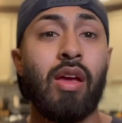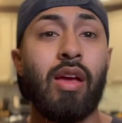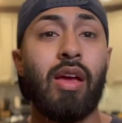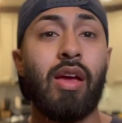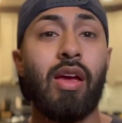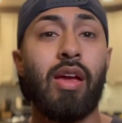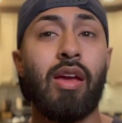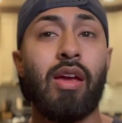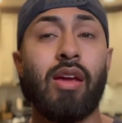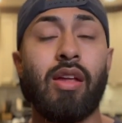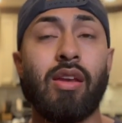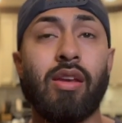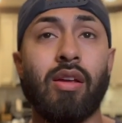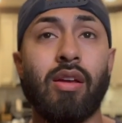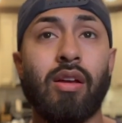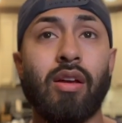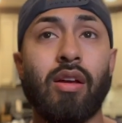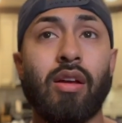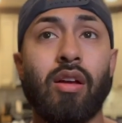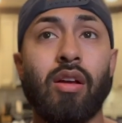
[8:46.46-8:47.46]
And,
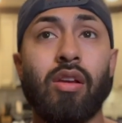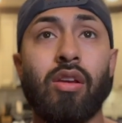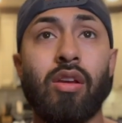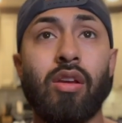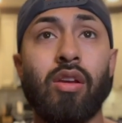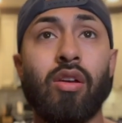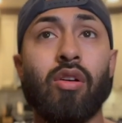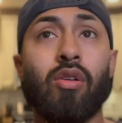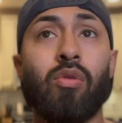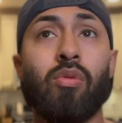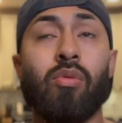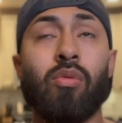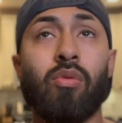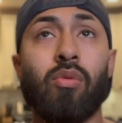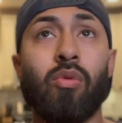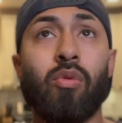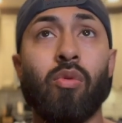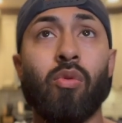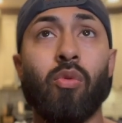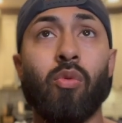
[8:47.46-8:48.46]
you know,
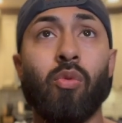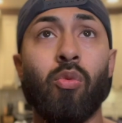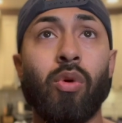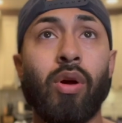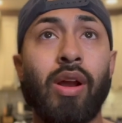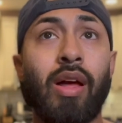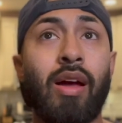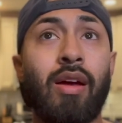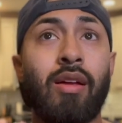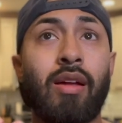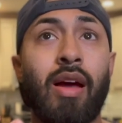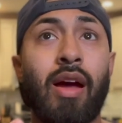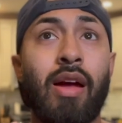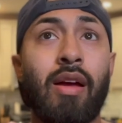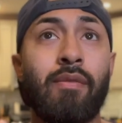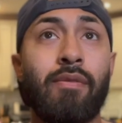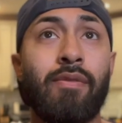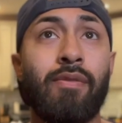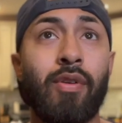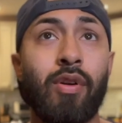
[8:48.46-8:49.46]
what I, I,
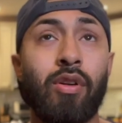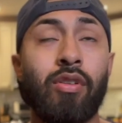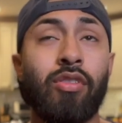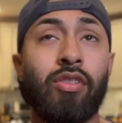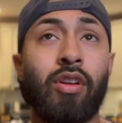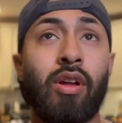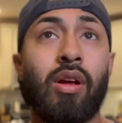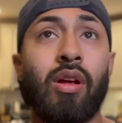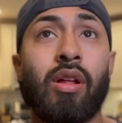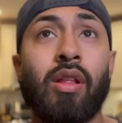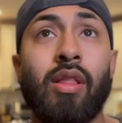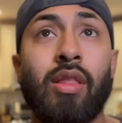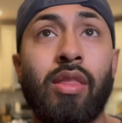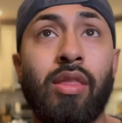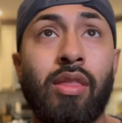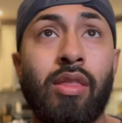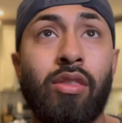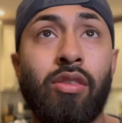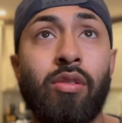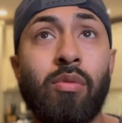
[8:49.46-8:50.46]
at first,
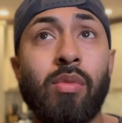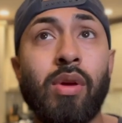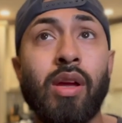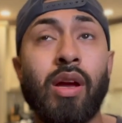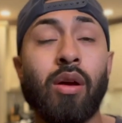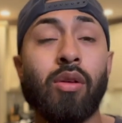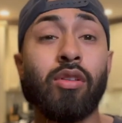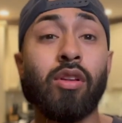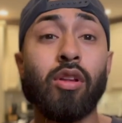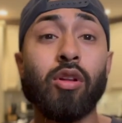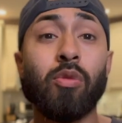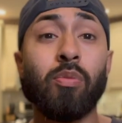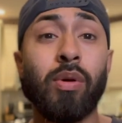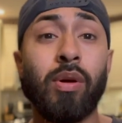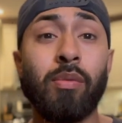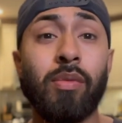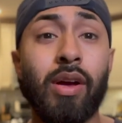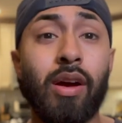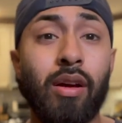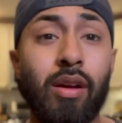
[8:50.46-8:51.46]
to me, I was a little
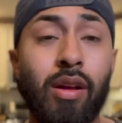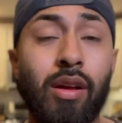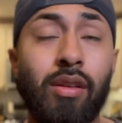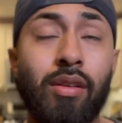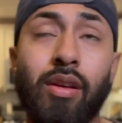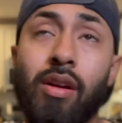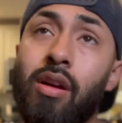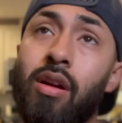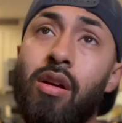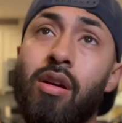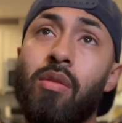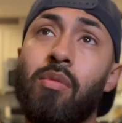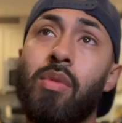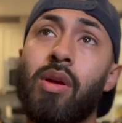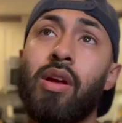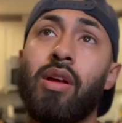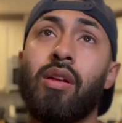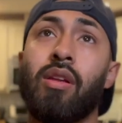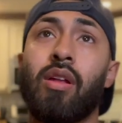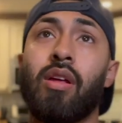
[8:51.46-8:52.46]
bummed out. I was like, oh
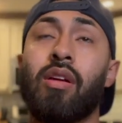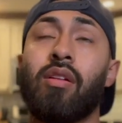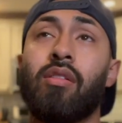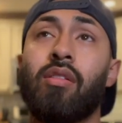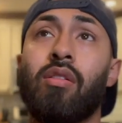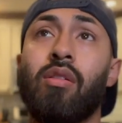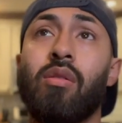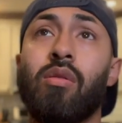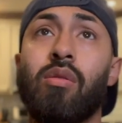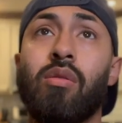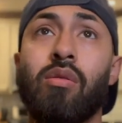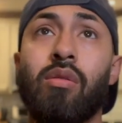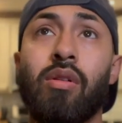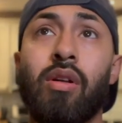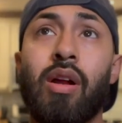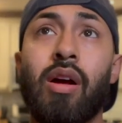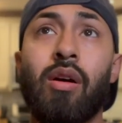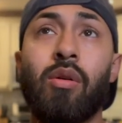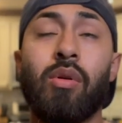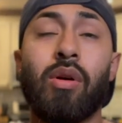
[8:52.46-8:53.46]
man, like, so
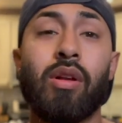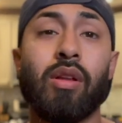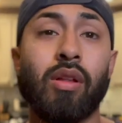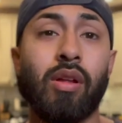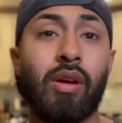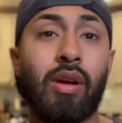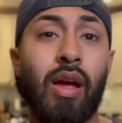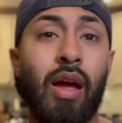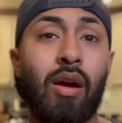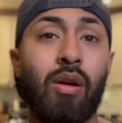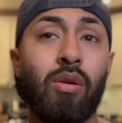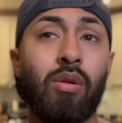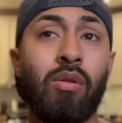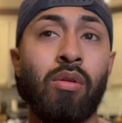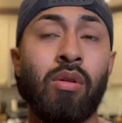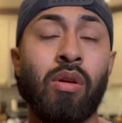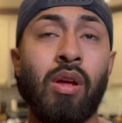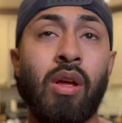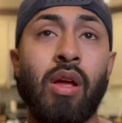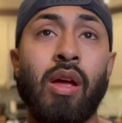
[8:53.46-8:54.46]
now what? Like,
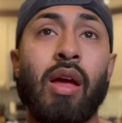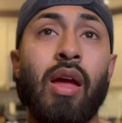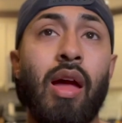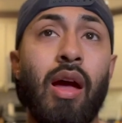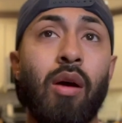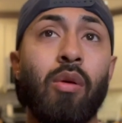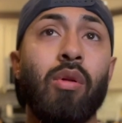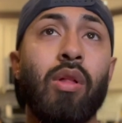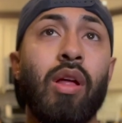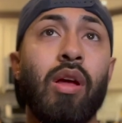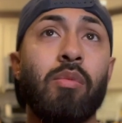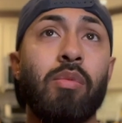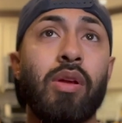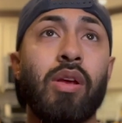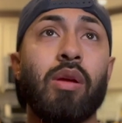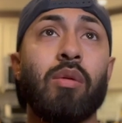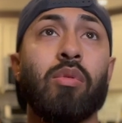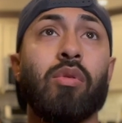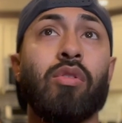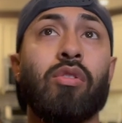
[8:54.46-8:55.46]
how, how will I be
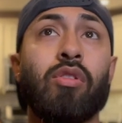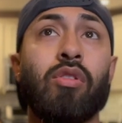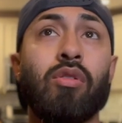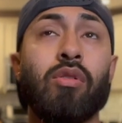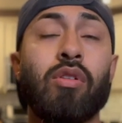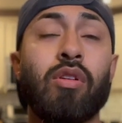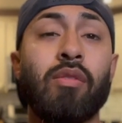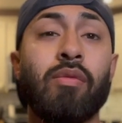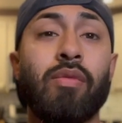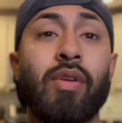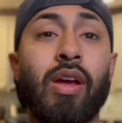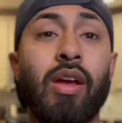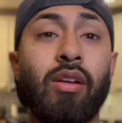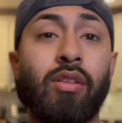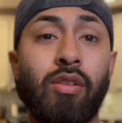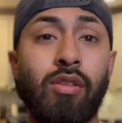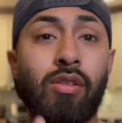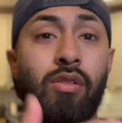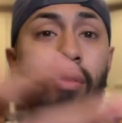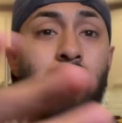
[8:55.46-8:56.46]
able to convey
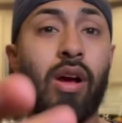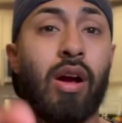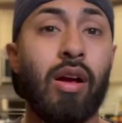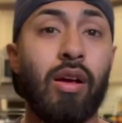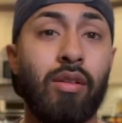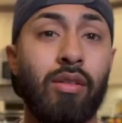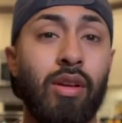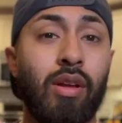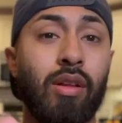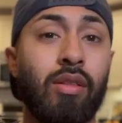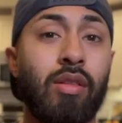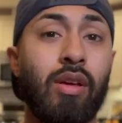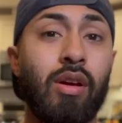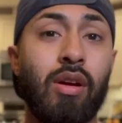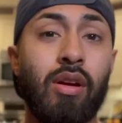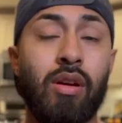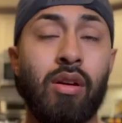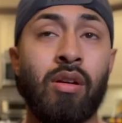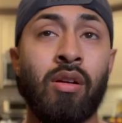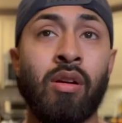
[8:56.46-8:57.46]
to you guys out
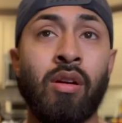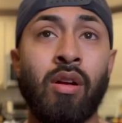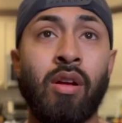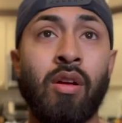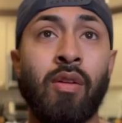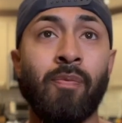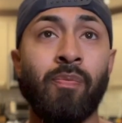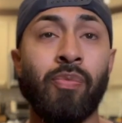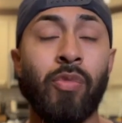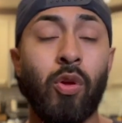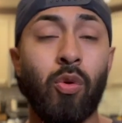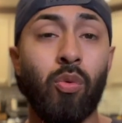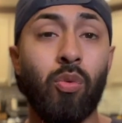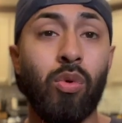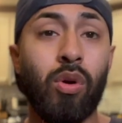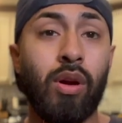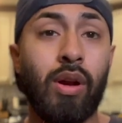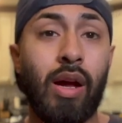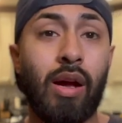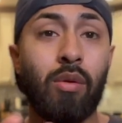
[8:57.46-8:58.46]
there
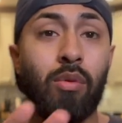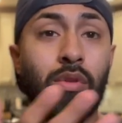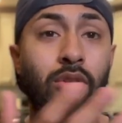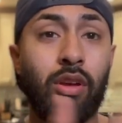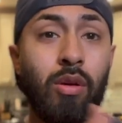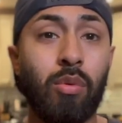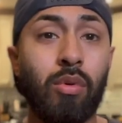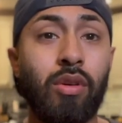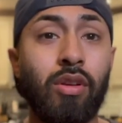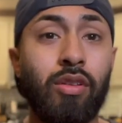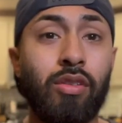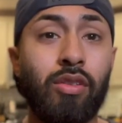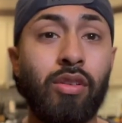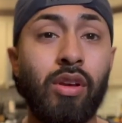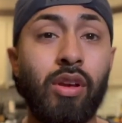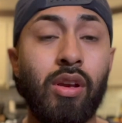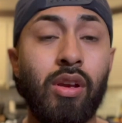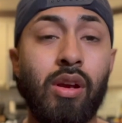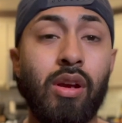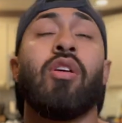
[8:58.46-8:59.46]
what I was able to
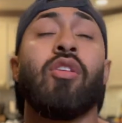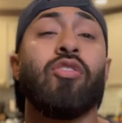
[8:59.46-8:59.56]
see?